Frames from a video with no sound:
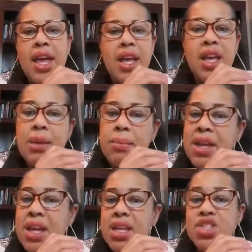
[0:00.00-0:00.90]
it could
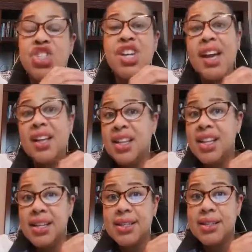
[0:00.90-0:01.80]
be a
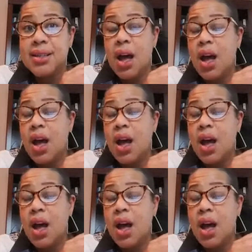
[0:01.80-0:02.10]
checklist.